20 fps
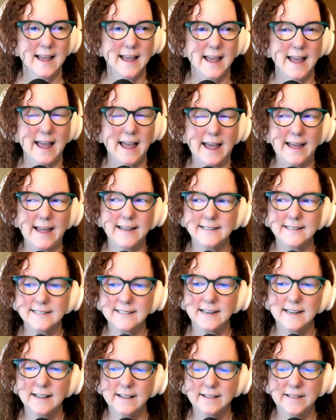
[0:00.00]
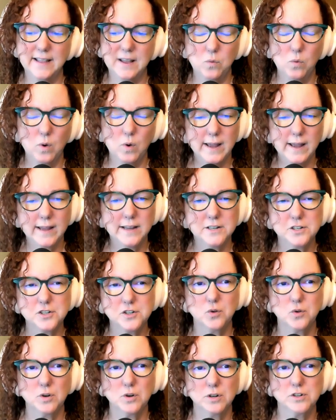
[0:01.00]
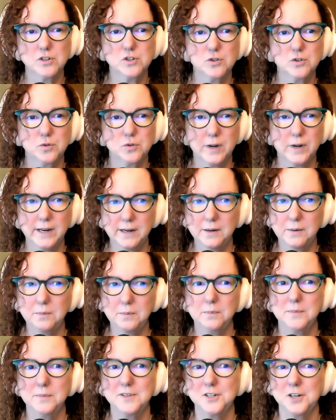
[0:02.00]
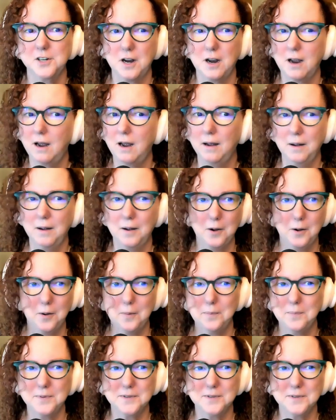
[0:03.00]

And then what is your dream job?